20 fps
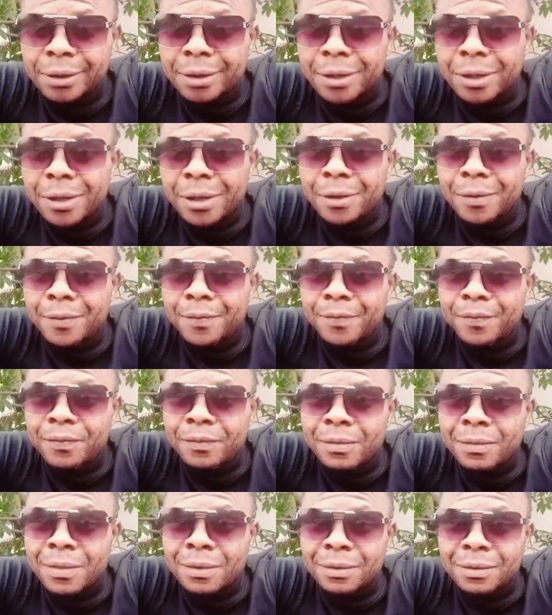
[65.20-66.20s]
you know,
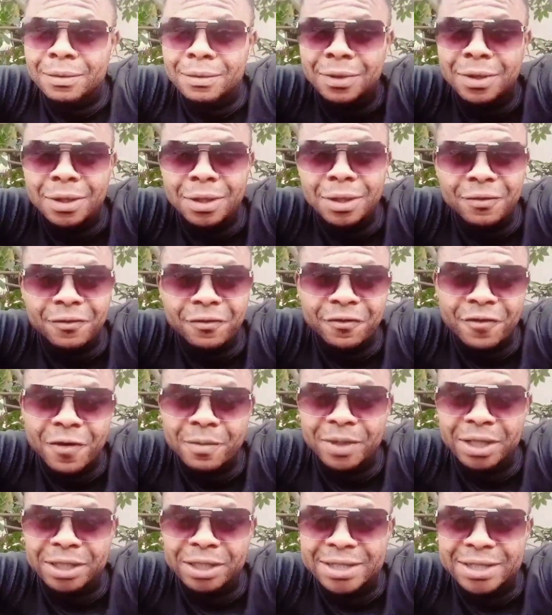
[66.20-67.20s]

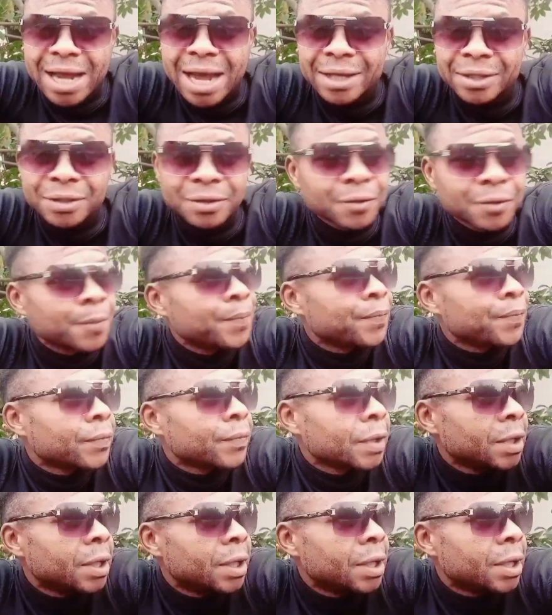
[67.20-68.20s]
from the title,
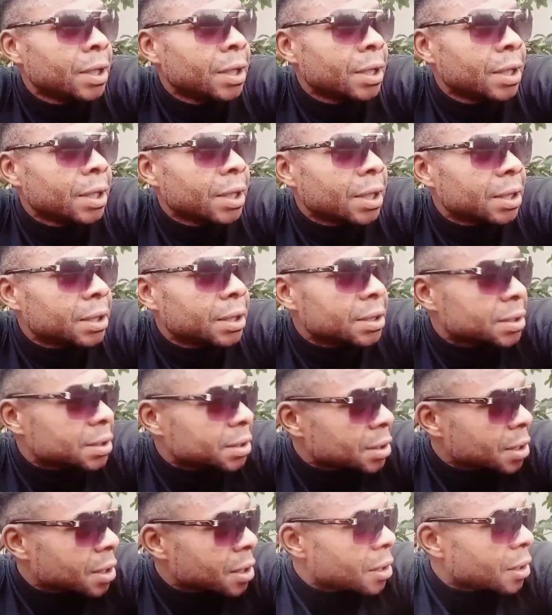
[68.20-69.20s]
it's
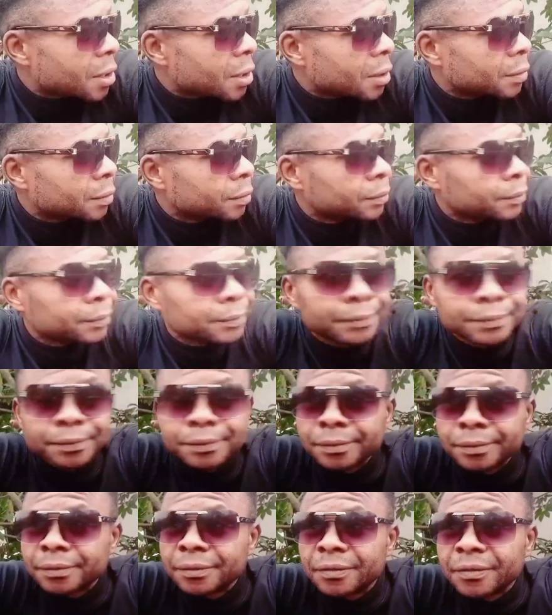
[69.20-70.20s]

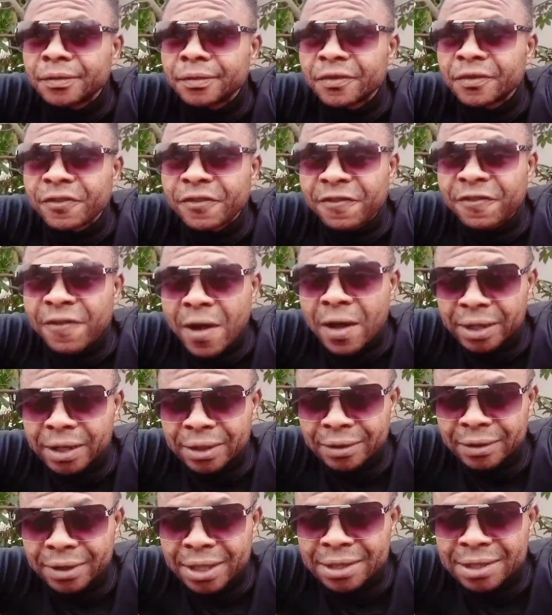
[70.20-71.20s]
funny,
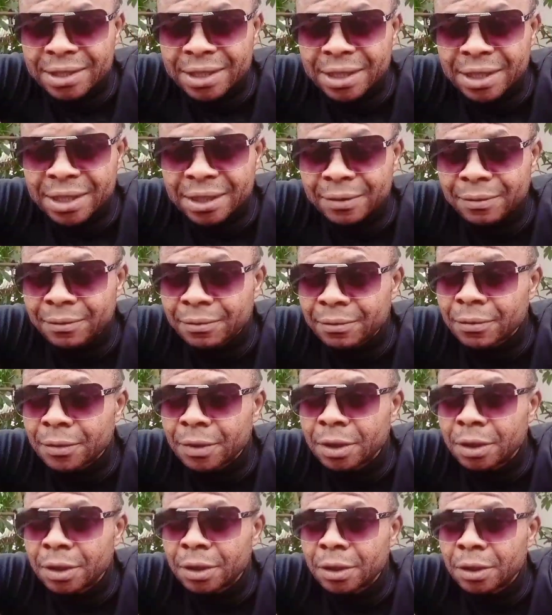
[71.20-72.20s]
isn't it?
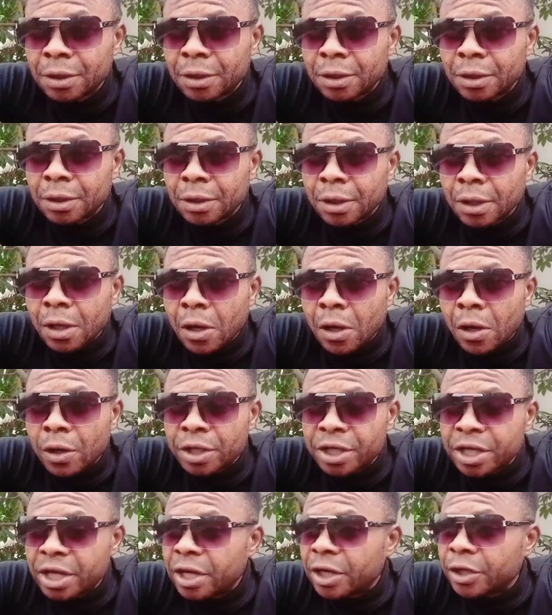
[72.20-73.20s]
Yeah,
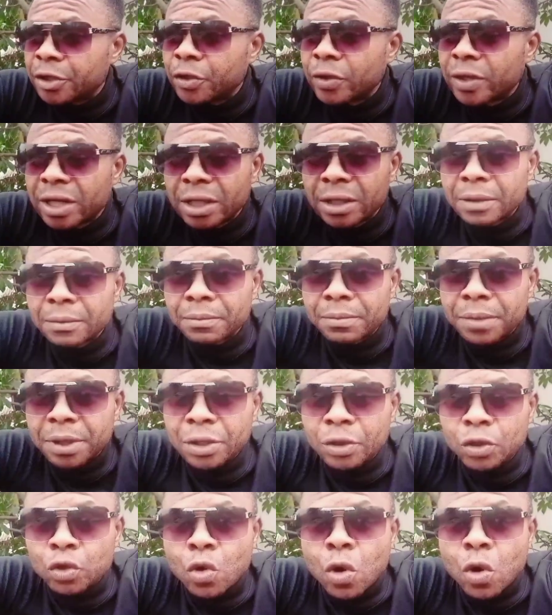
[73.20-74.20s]
you can be
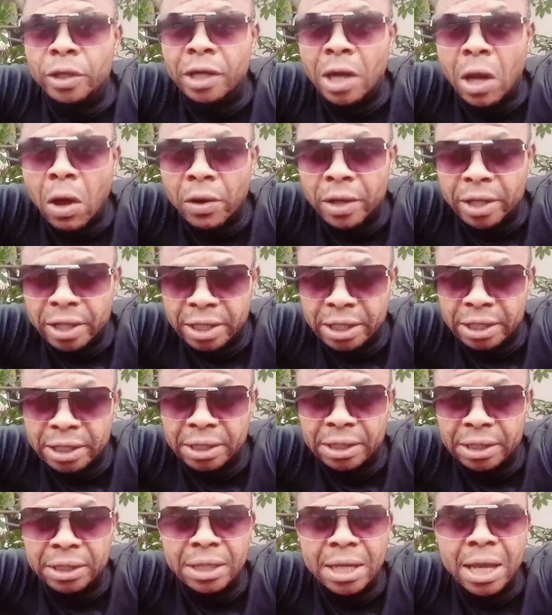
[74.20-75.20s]
door
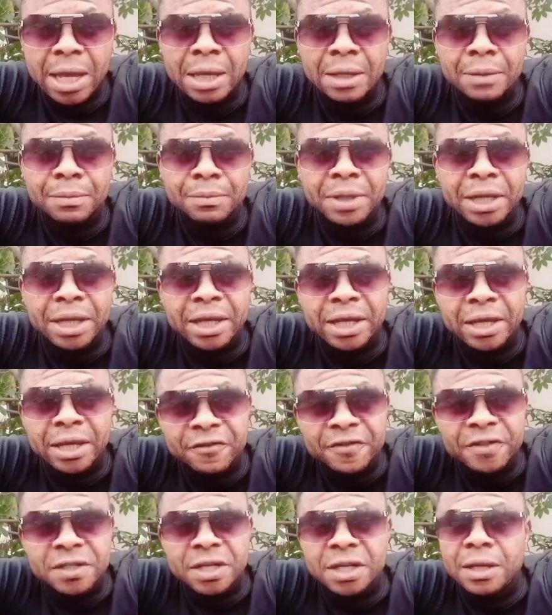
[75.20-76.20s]
knocking and be
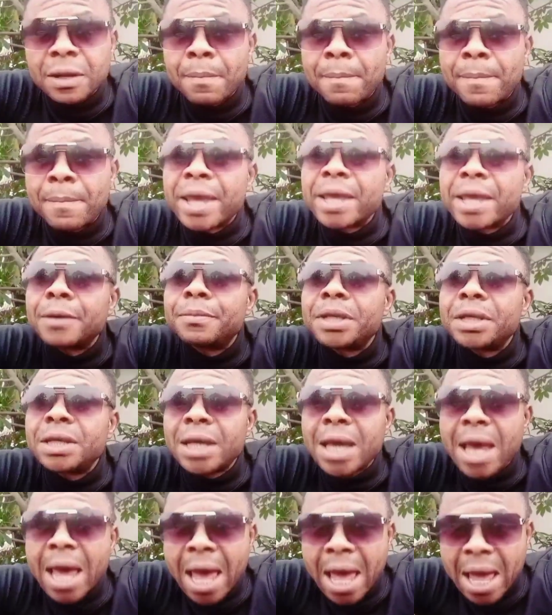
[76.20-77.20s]
gifted a baby
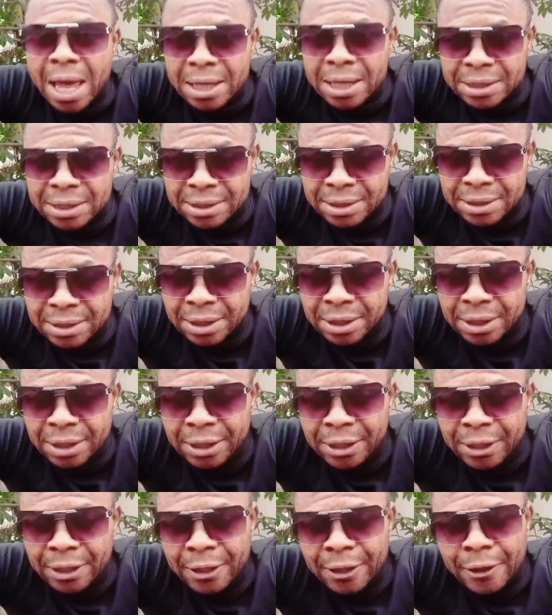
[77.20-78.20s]
as
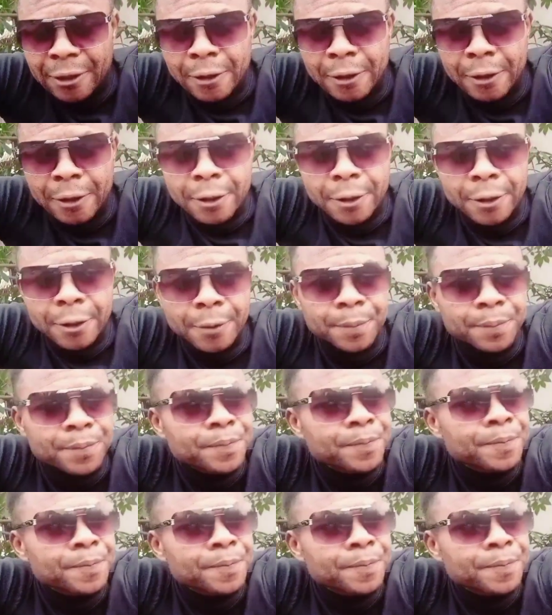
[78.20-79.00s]
you